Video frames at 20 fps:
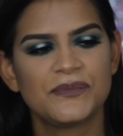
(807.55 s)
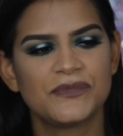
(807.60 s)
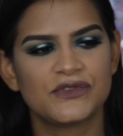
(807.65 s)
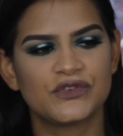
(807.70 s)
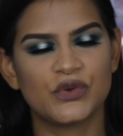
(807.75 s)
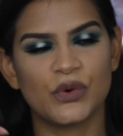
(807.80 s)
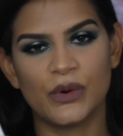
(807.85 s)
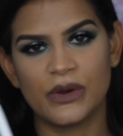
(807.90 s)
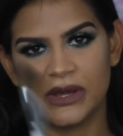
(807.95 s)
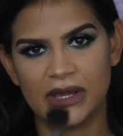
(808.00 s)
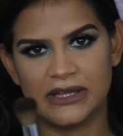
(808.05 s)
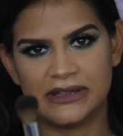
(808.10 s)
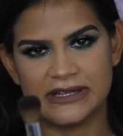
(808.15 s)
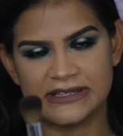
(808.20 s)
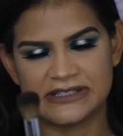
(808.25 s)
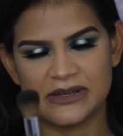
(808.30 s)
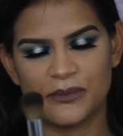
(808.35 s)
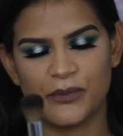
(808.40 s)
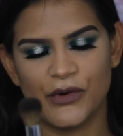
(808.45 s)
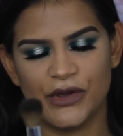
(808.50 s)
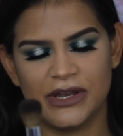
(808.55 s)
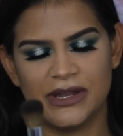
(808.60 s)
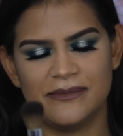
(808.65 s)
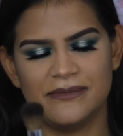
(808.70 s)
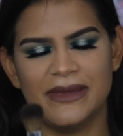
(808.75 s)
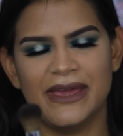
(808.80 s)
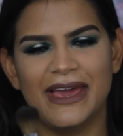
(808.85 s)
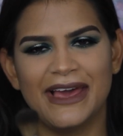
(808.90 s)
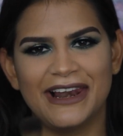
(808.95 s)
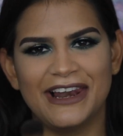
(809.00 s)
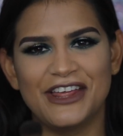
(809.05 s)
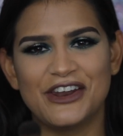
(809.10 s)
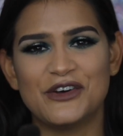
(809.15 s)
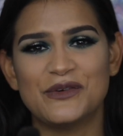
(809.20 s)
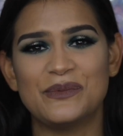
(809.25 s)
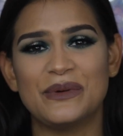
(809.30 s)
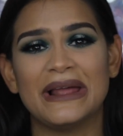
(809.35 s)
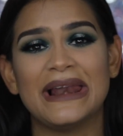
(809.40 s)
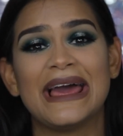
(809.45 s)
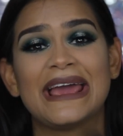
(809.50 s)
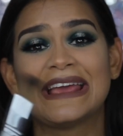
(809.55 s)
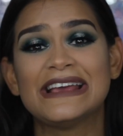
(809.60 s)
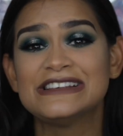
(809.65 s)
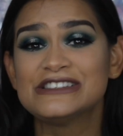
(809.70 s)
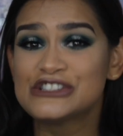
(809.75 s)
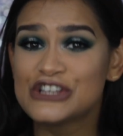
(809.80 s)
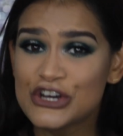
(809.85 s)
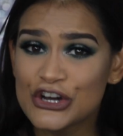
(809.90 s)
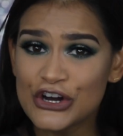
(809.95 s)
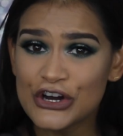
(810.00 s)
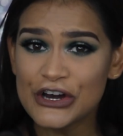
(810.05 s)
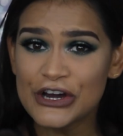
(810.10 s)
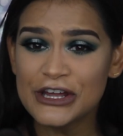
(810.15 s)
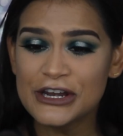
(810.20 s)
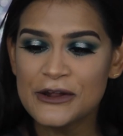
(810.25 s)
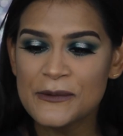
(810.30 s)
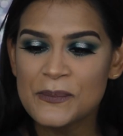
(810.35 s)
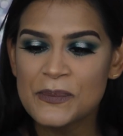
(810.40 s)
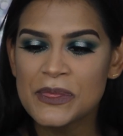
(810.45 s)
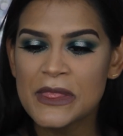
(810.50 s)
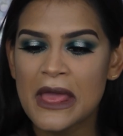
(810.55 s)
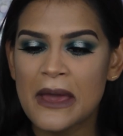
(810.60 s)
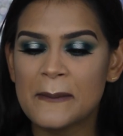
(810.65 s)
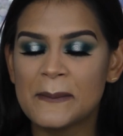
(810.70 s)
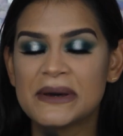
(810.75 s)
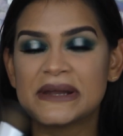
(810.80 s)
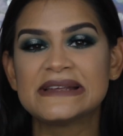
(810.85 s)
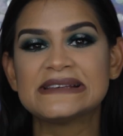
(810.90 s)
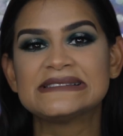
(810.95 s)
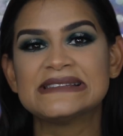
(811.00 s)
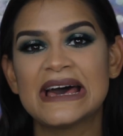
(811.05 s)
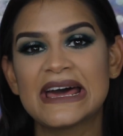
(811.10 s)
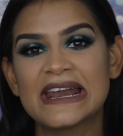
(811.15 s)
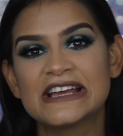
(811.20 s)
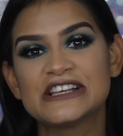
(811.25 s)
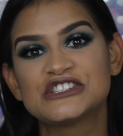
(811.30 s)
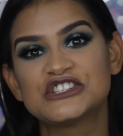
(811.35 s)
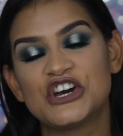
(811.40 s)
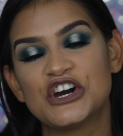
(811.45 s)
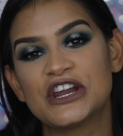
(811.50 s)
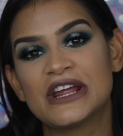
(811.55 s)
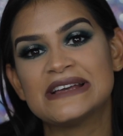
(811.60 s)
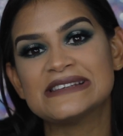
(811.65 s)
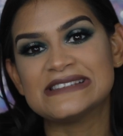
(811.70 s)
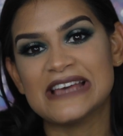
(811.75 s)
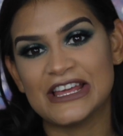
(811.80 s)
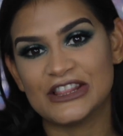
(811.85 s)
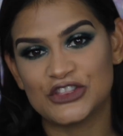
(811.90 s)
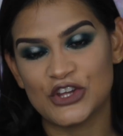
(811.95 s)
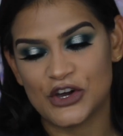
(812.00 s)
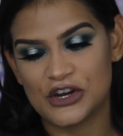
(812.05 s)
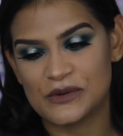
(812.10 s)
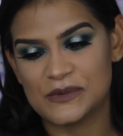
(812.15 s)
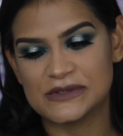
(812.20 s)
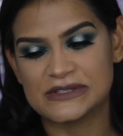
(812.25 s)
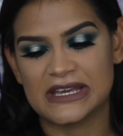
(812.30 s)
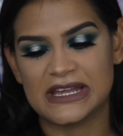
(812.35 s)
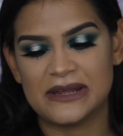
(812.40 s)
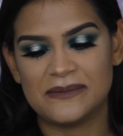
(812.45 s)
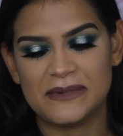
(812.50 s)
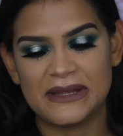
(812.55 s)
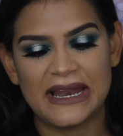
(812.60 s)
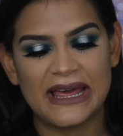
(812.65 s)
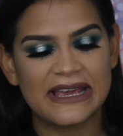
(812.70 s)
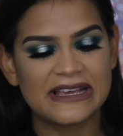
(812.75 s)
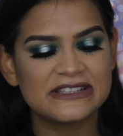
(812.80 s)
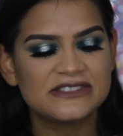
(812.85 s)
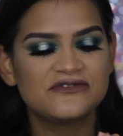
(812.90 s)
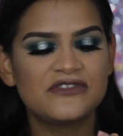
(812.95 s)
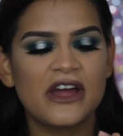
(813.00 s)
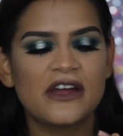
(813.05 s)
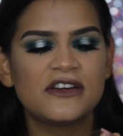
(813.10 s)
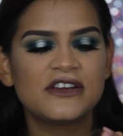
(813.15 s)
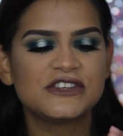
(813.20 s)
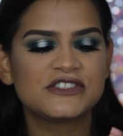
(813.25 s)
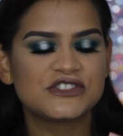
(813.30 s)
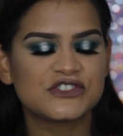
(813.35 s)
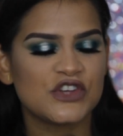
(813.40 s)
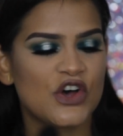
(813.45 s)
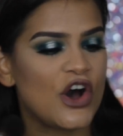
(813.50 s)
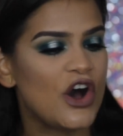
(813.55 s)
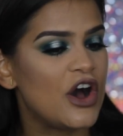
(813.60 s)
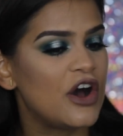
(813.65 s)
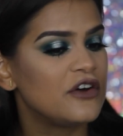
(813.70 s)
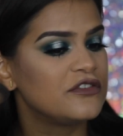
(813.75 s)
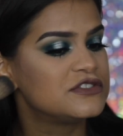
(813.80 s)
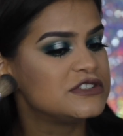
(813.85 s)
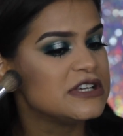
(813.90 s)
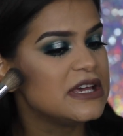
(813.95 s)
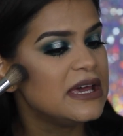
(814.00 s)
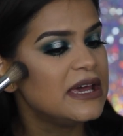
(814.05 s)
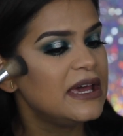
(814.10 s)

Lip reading: So it disappointed me a little bit. Like it's good, but it's not as good as I thought it was gonna be. Like it's very soft.